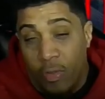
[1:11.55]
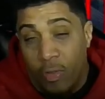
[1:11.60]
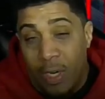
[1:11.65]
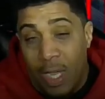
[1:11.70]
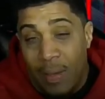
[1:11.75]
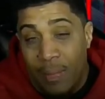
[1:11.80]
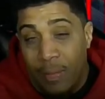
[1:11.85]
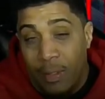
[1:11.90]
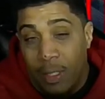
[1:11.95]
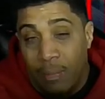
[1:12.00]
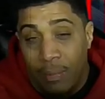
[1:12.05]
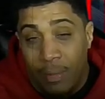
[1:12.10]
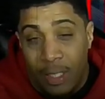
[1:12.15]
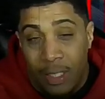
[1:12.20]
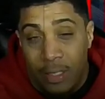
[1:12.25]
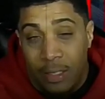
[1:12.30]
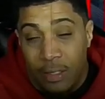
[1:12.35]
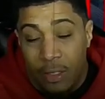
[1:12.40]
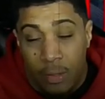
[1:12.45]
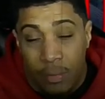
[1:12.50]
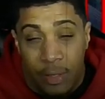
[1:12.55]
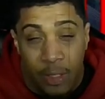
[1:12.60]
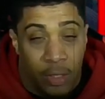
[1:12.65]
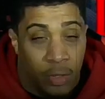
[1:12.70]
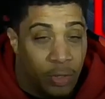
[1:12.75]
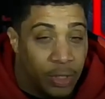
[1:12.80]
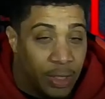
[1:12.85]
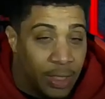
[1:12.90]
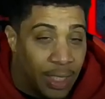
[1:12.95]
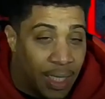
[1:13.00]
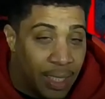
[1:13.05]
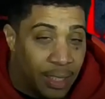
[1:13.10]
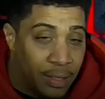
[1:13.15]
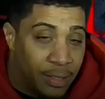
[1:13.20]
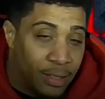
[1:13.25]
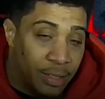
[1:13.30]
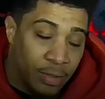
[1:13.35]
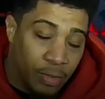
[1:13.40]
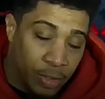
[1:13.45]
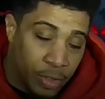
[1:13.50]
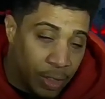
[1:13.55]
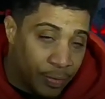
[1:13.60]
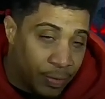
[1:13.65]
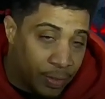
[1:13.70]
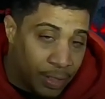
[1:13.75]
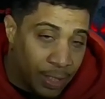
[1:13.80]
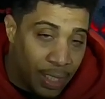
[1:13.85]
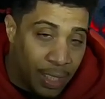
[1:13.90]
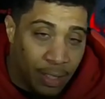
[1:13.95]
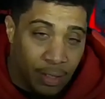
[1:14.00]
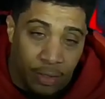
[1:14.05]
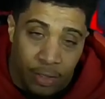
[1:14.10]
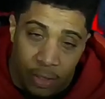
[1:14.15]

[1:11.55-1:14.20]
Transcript: Robin abandons him. He goes to college. He goes off to college.